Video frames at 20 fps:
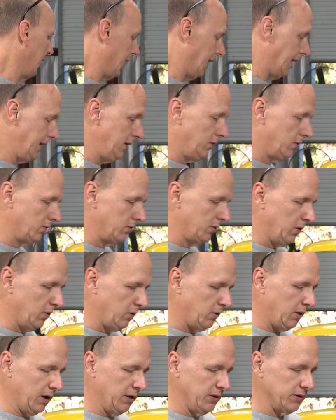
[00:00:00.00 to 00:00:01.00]
I don't
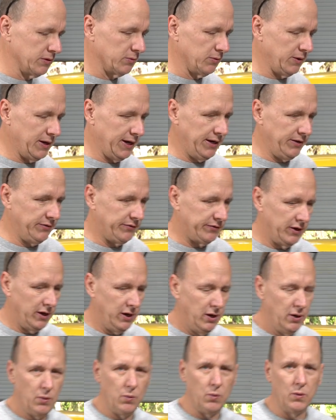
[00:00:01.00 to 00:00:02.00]
know otherwise
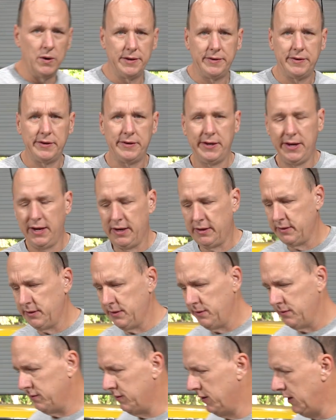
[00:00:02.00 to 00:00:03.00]
what to tell
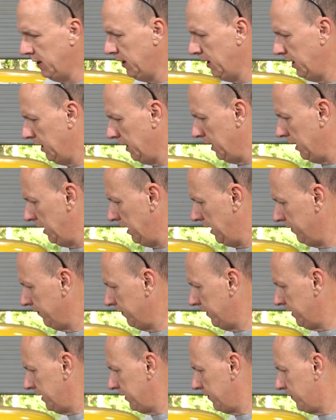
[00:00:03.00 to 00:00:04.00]
you.
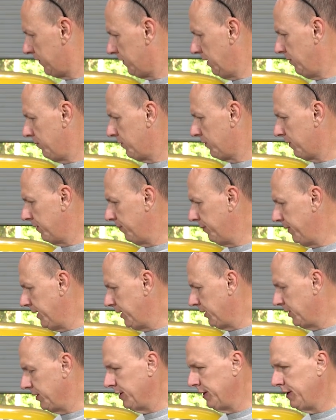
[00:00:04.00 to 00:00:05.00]
Everything seems to be
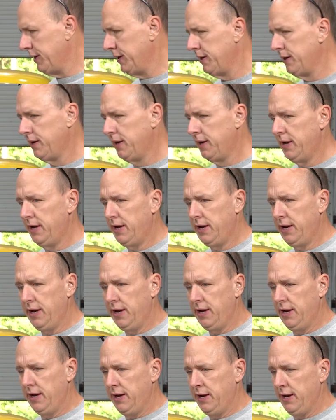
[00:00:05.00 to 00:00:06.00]
good.
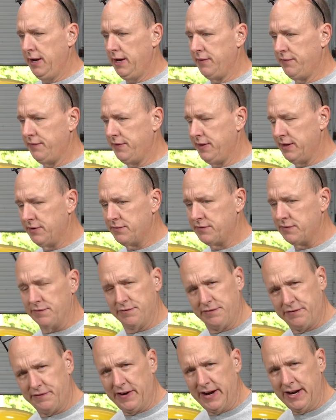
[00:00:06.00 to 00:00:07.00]
If the engine
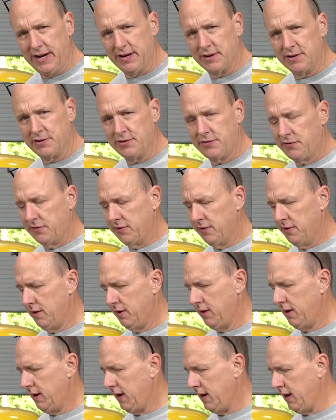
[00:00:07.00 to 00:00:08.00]
fires
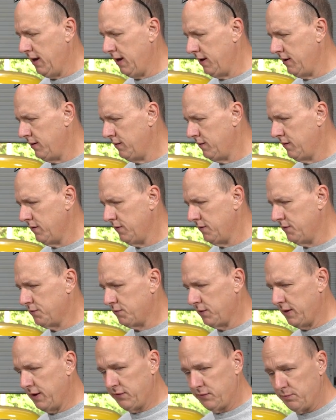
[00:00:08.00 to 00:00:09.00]
and the
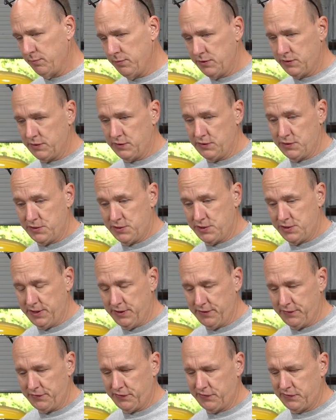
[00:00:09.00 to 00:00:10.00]
transmission
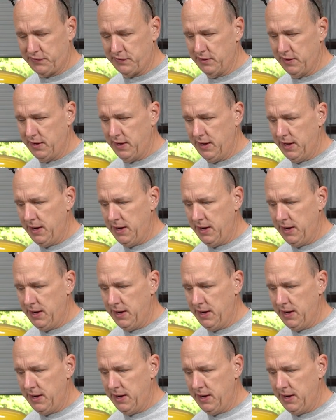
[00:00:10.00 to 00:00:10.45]
shifts,